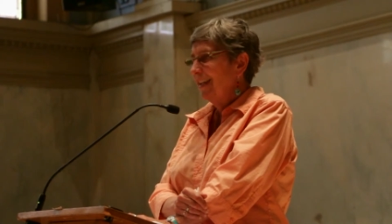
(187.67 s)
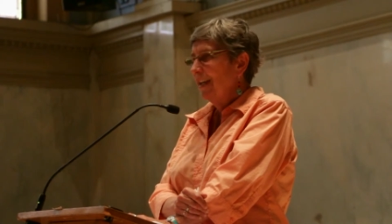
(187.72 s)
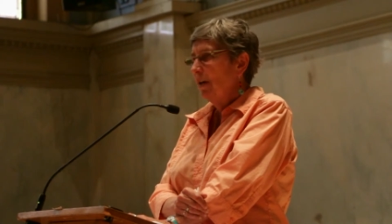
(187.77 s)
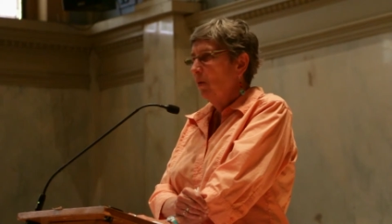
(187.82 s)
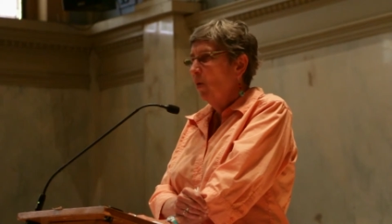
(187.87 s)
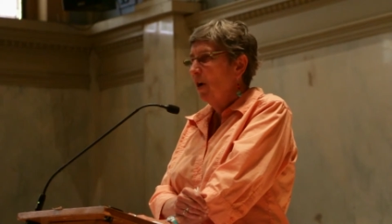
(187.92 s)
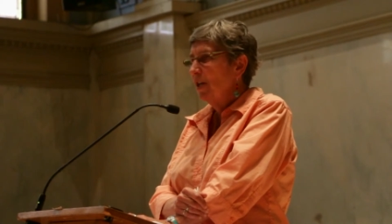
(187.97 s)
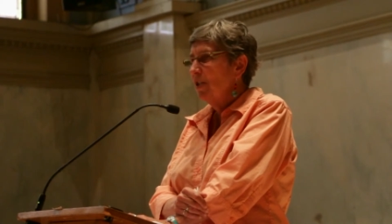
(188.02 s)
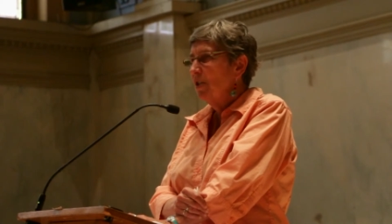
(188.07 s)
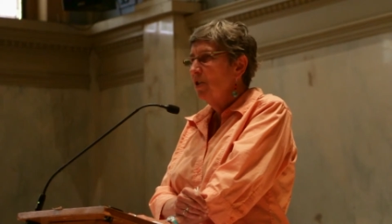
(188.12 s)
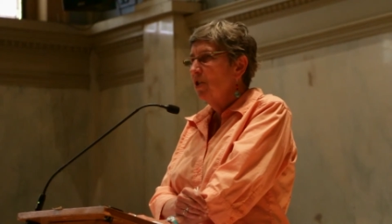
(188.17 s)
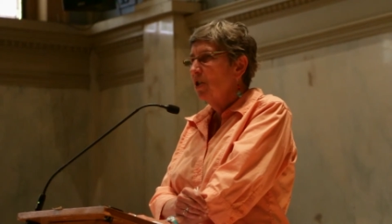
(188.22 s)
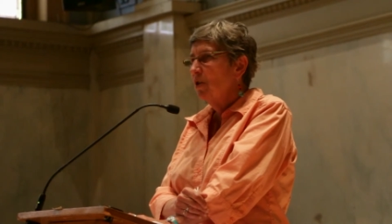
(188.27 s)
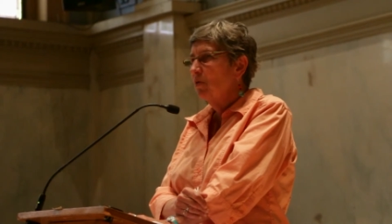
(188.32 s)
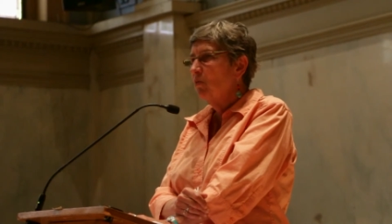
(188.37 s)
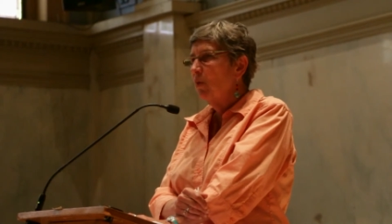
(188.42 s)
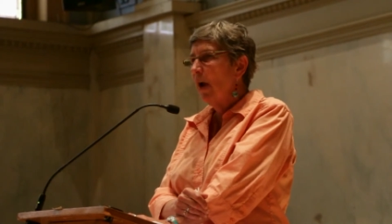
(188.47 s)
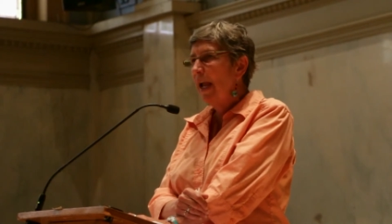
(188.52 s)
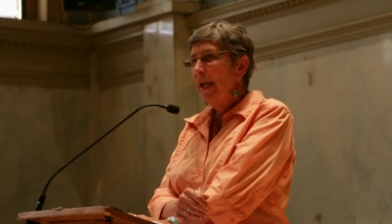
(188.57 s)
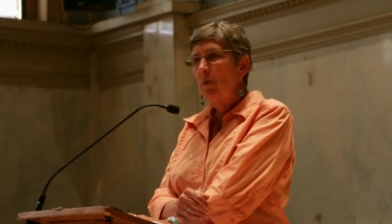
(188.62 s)
It wasn't
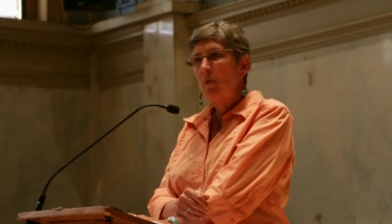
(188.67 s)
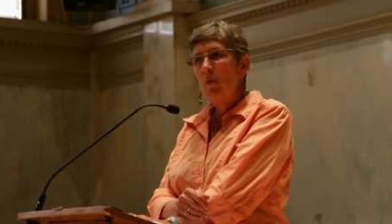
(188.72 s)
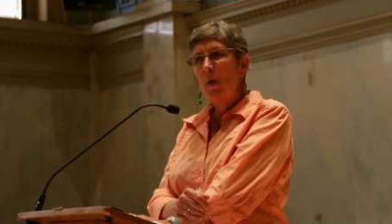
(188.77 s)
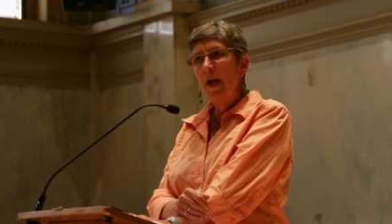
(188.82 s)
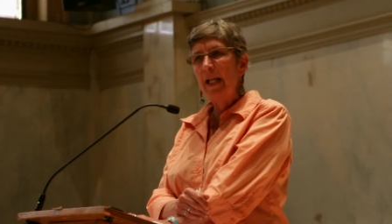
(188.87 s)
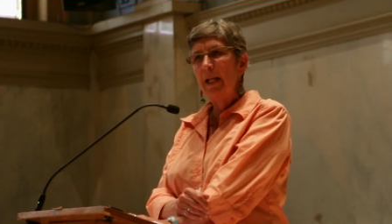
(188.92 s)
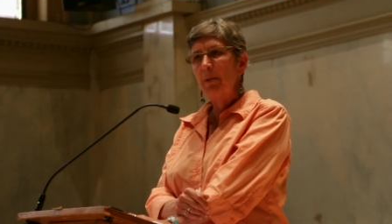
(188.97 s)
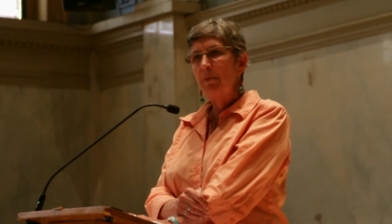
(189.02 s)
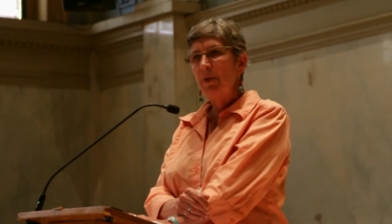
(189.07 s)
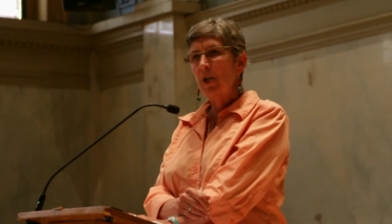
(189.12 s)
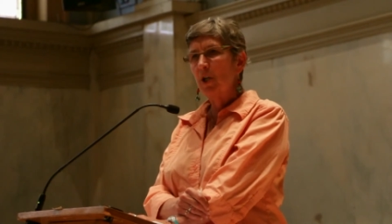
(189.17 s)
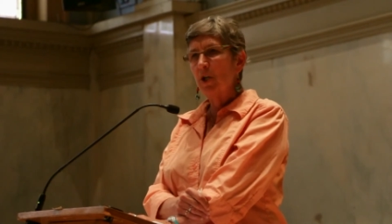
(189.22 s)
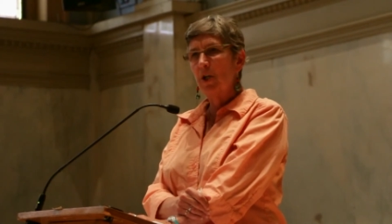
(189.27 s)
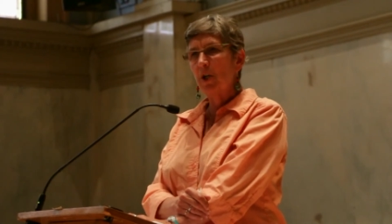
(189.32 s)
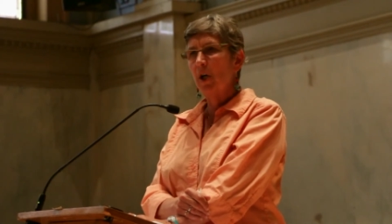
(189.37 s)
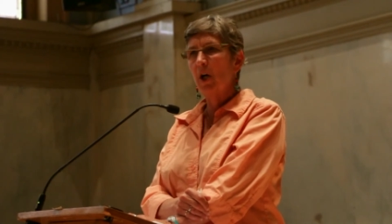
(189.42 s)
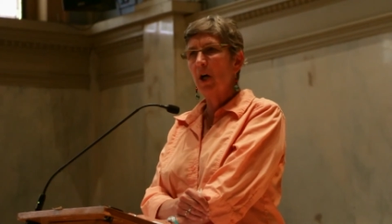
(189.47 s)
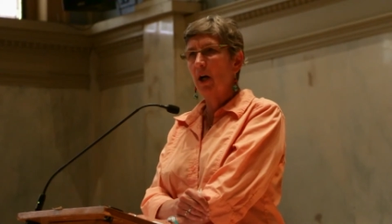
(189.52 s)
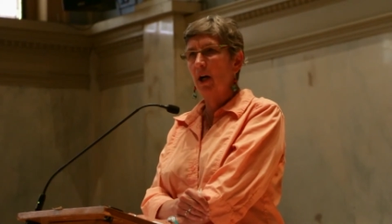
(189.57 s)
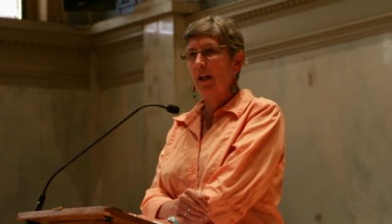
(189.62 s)
the right way to be a
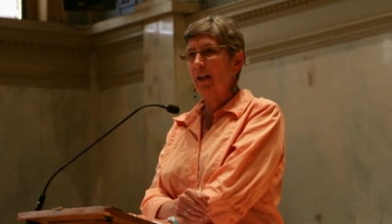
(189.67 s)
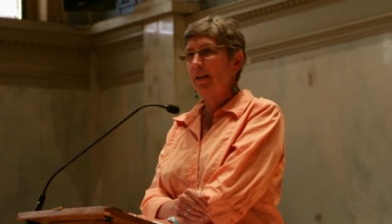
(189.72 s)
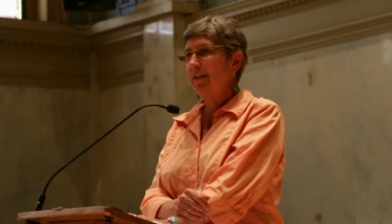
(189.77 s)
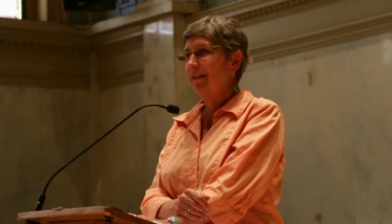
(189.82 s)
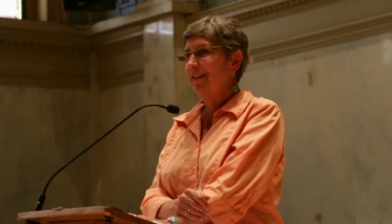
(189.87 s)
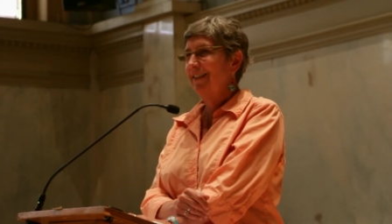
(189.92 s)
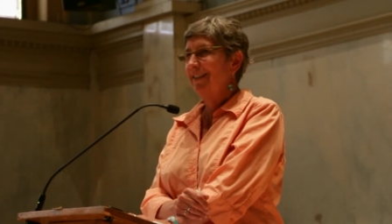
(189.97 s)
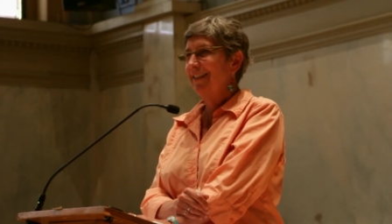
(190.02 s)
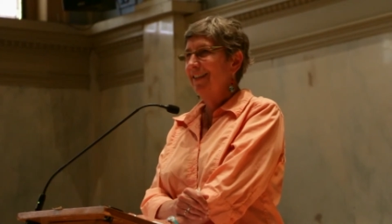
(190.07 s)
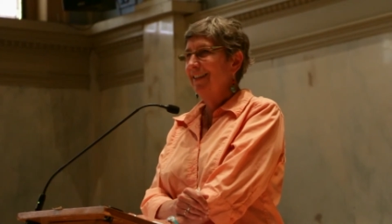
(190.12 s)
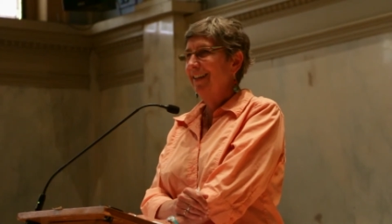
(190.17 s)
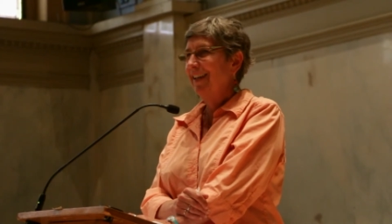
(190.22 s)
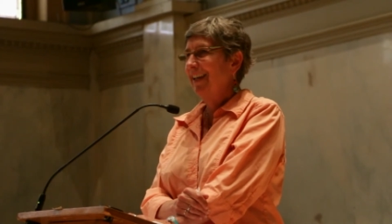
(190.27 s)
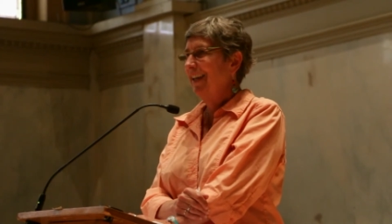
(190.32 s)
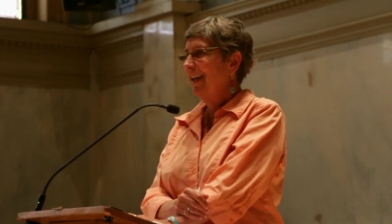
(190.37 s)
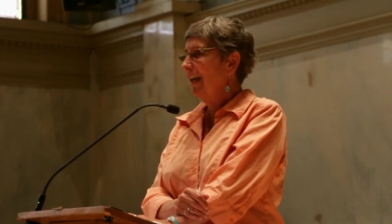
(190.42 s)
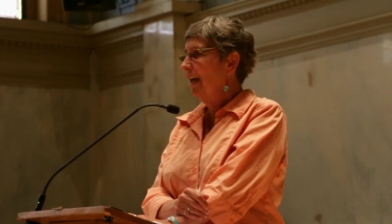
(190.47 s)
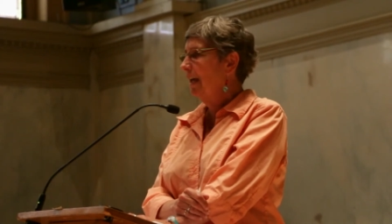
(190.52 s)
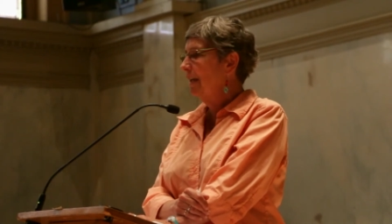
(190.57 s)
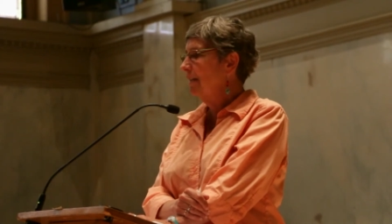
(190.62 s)
girl.
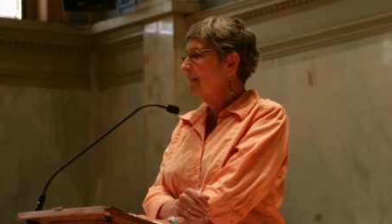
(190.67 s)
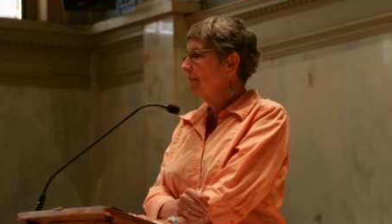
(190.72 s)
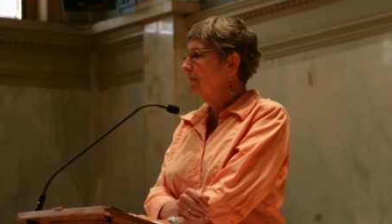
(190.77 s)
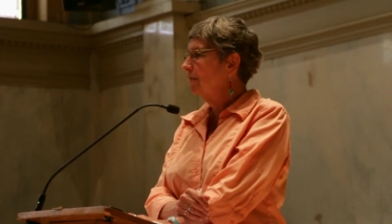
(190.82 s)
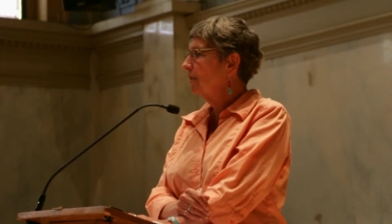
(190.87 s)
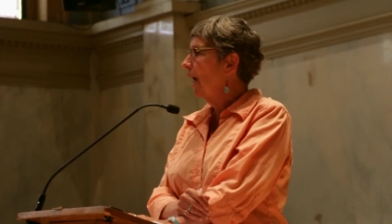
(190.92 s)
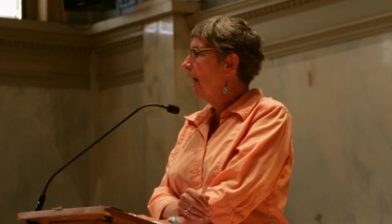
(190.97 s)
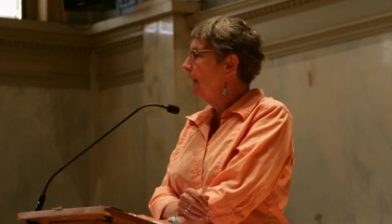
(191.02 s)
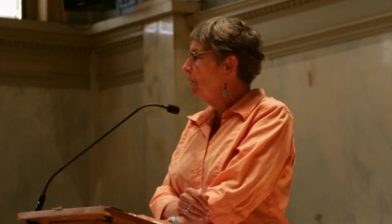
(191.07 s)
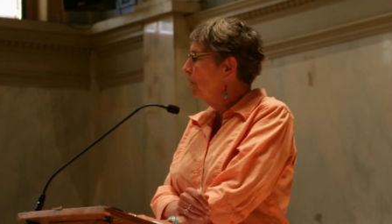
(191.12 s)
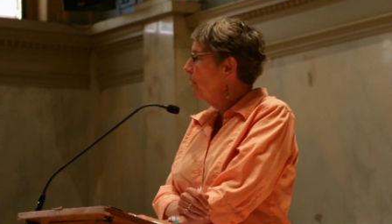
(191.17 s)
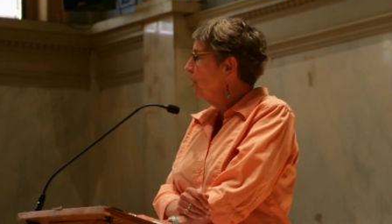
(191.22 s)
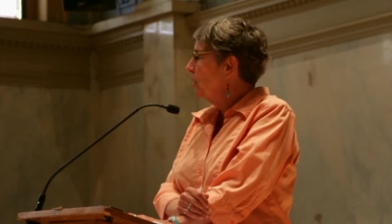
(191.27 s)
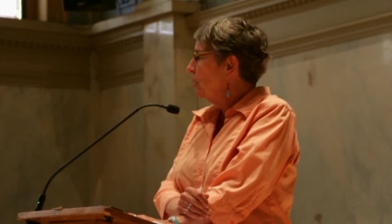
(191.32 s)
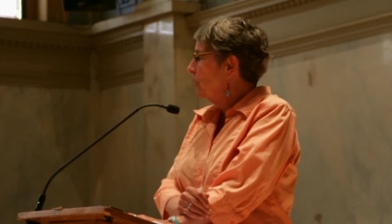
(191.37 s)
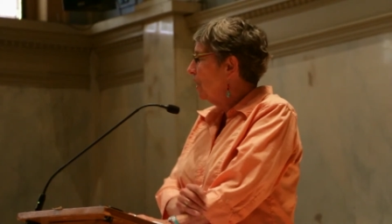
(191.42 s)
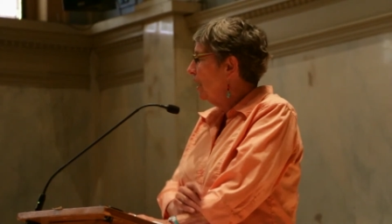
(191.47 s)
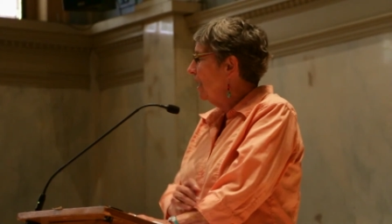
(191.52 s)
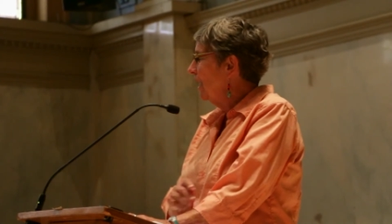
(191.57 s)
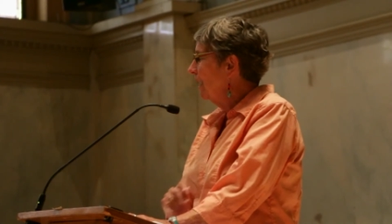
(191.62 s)
And I would
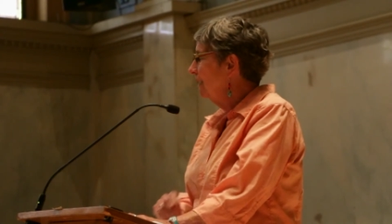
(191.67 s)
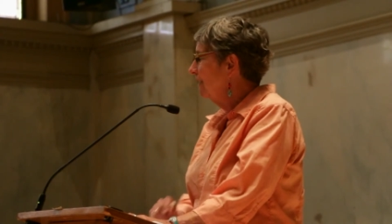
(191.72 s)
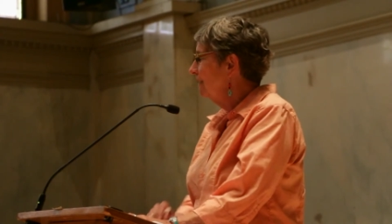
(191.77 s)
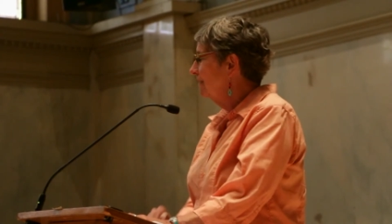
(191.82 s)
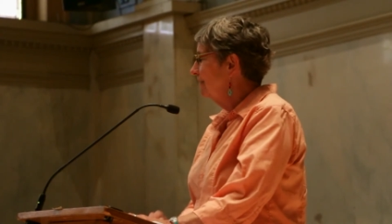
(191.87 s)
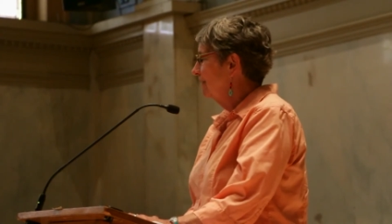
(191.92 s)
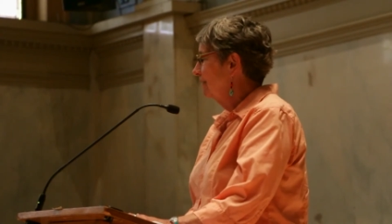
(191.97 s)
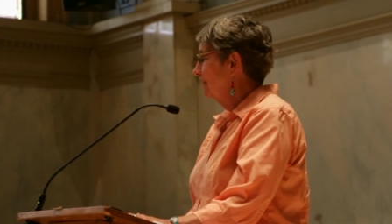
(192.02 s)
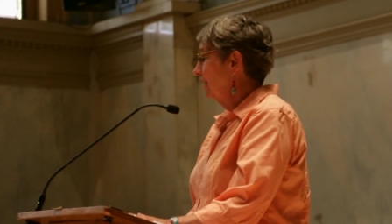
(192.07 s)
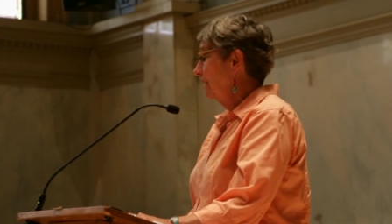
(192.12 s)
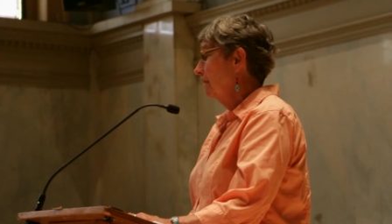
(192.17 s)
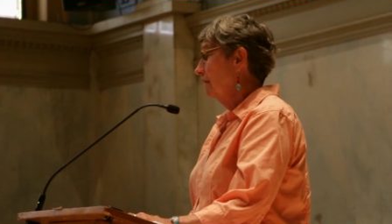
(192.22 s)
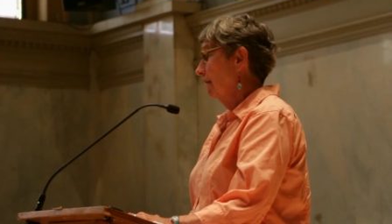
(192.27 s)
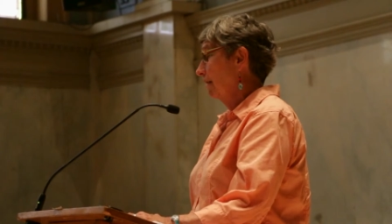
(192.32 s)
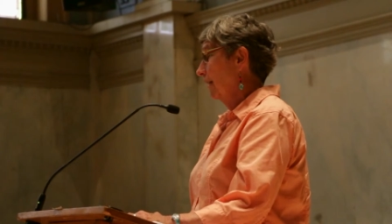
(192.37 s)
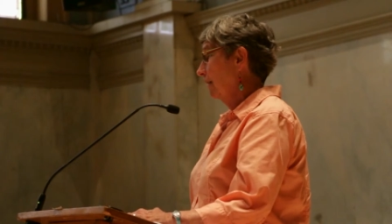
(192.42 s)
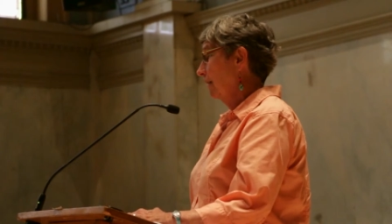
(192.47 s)
sing, either